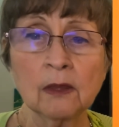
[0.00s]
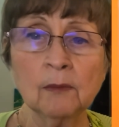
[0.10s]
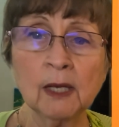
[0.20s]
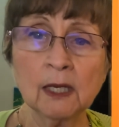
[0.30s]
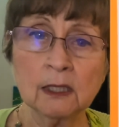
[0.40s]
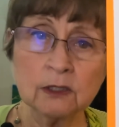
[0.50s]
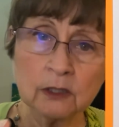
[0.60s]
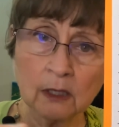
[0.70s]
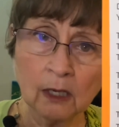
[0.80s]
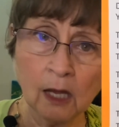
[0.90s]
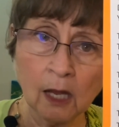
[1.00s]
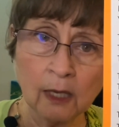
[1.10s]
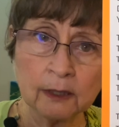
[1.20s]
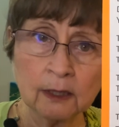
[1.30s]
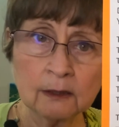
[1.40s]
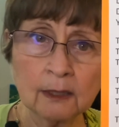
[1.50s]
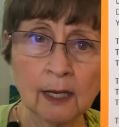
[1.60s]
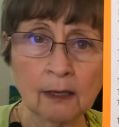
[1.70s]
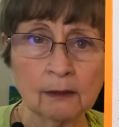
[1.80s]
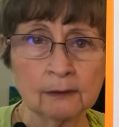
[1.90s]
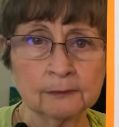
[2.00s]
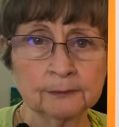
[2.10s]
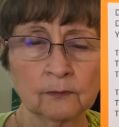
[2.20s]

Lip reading: The man is lying down.